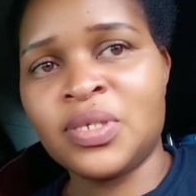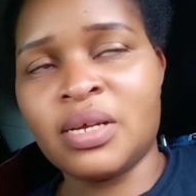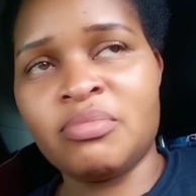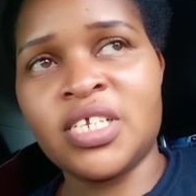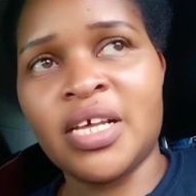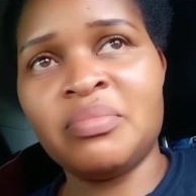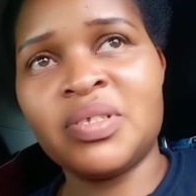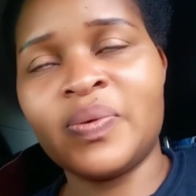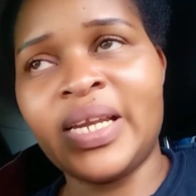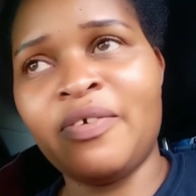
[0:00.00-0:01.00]

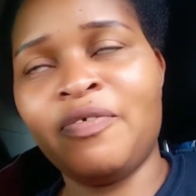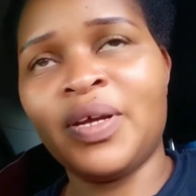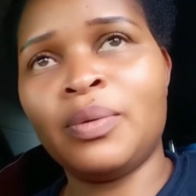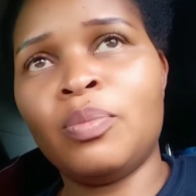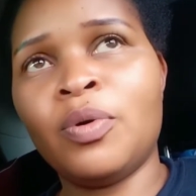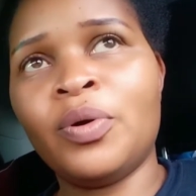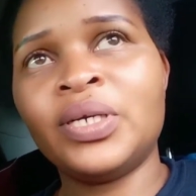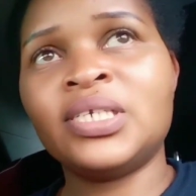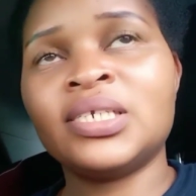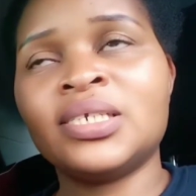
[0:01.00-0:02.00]
sometimes when I feel
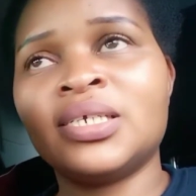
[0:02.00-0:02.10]
bored